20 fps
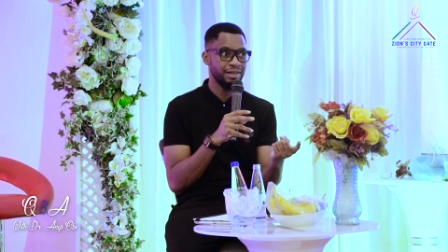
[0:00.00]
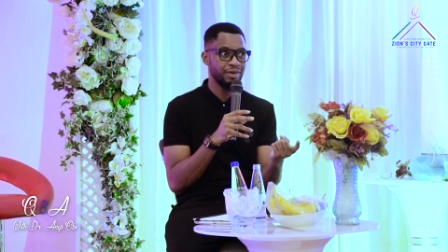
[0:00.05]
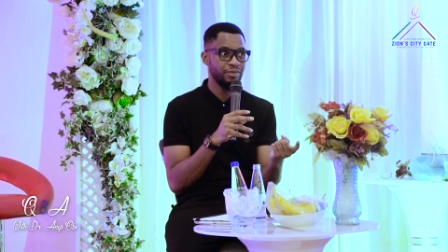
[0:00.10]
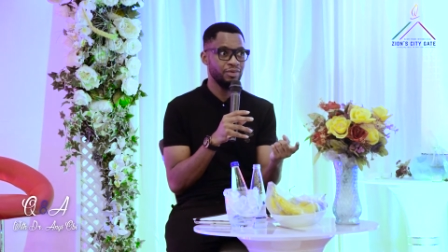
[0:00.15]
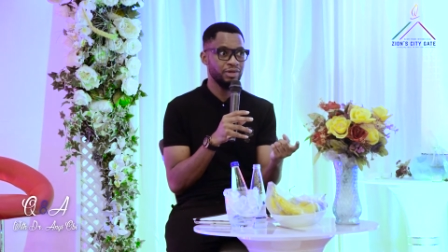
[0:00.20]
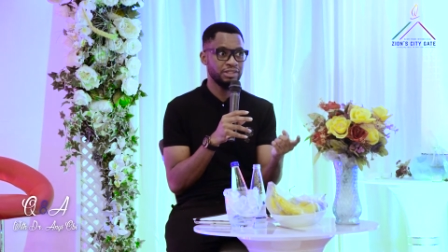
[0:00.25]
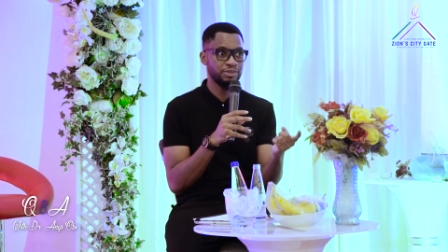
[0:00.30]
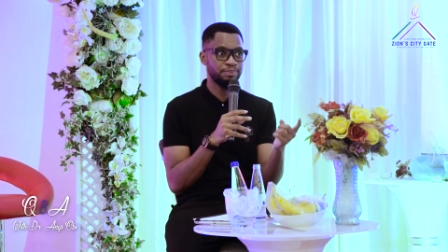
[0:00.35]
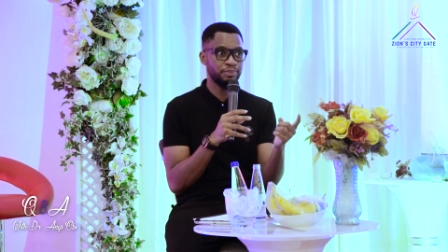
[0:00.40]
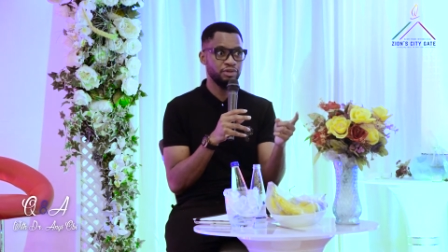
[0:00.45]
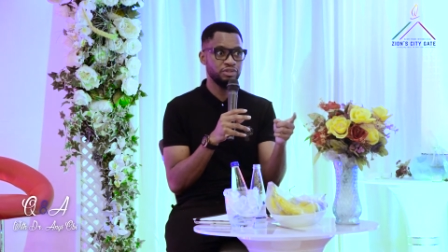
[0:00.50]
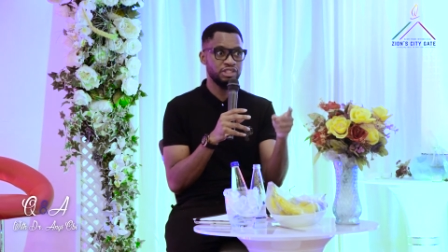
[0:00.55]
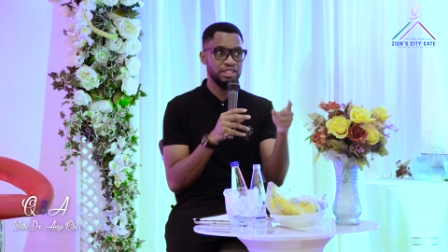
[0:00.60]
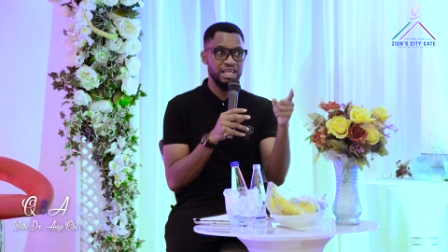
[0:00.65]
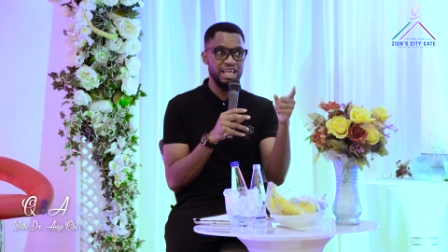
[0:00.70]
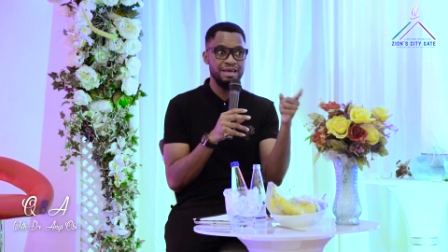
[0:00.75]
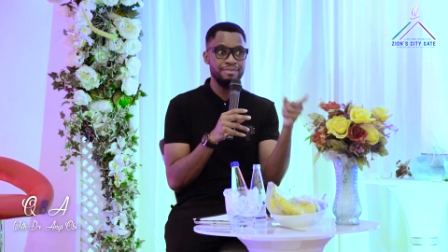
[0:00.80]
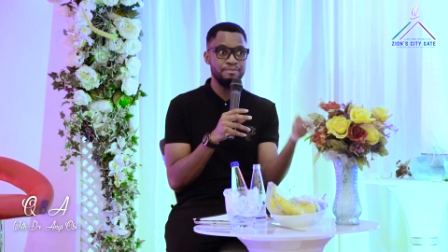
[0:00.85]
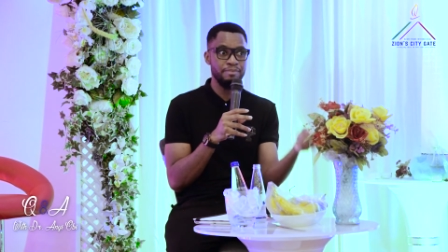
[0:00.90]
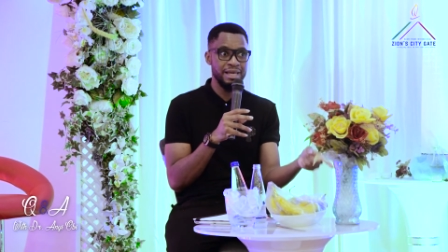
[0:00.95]
It was both
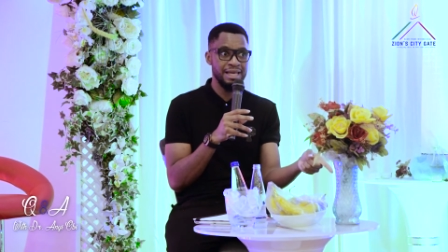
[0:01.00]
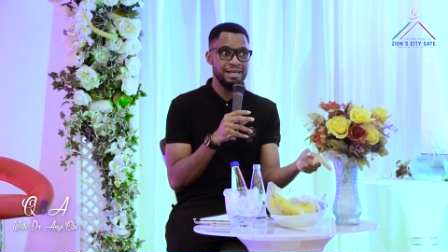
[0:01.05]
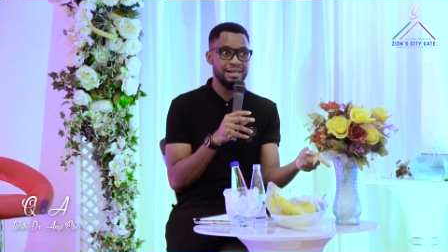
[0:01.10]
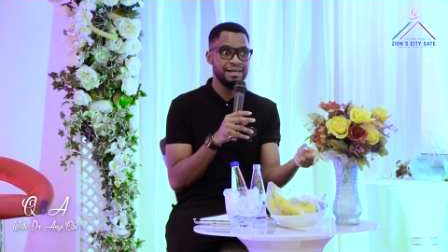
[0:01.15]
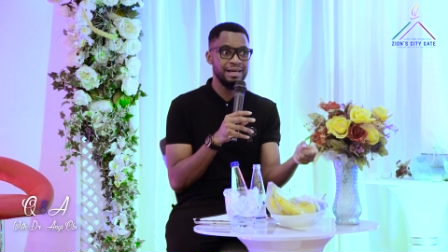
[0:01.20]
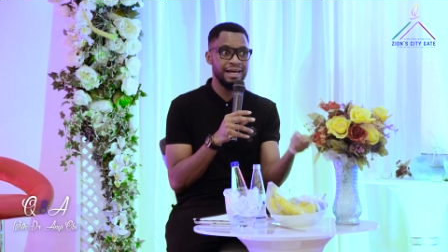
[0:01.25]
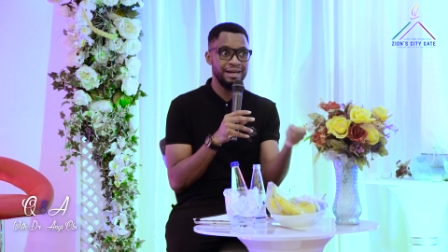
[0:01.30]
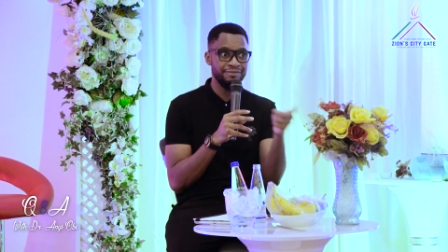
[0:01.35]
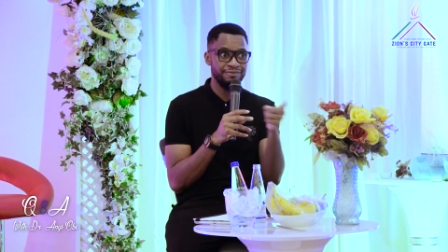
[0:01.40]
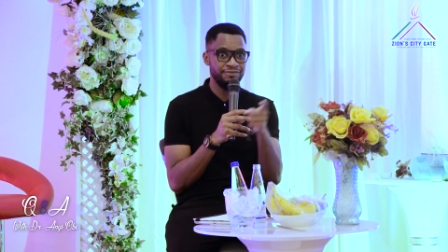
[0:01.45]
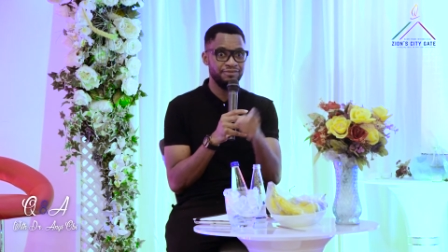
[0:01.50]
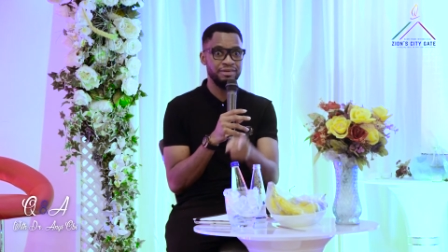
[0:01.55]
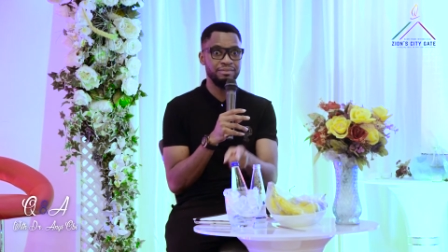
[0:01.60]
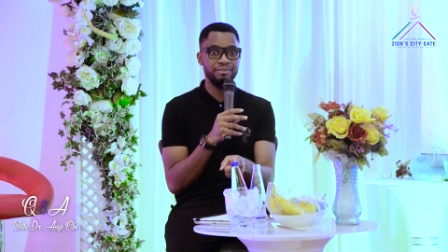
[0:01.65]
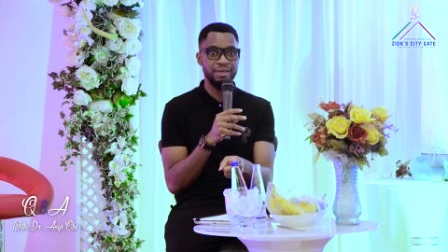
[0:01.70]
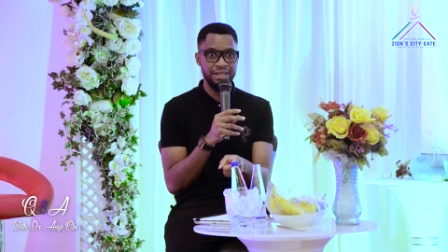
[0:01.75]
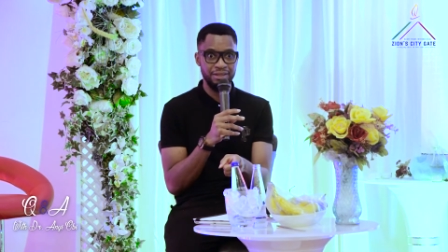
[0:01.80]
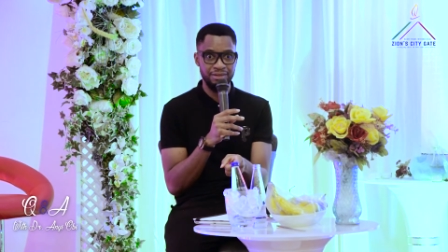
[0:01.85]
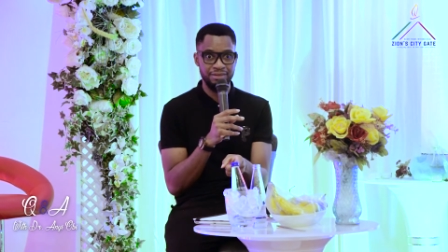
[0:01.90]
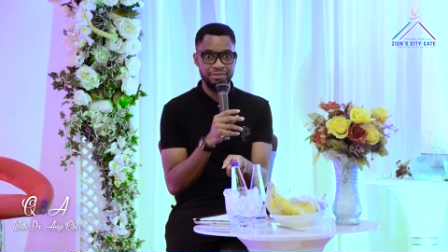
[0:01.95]
a male and
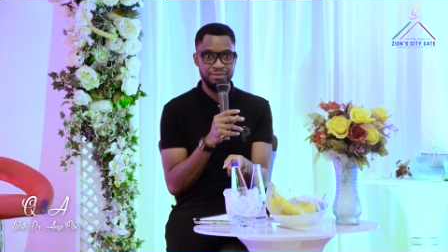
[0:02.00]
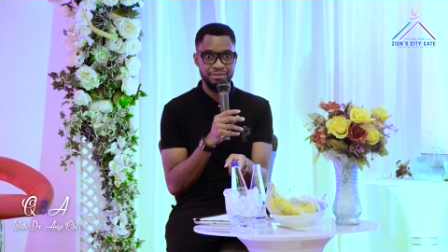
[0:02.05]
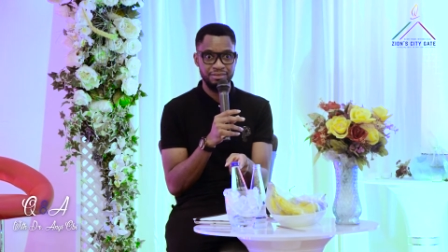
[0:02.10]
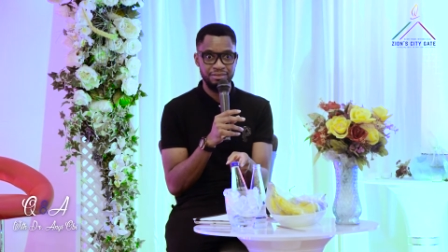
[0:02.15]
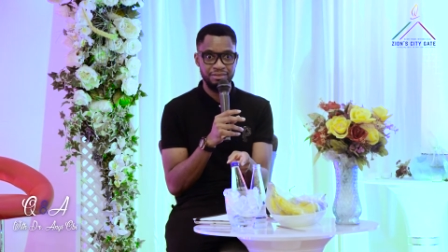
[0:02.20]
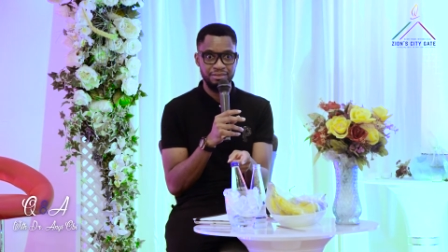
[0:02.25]
female.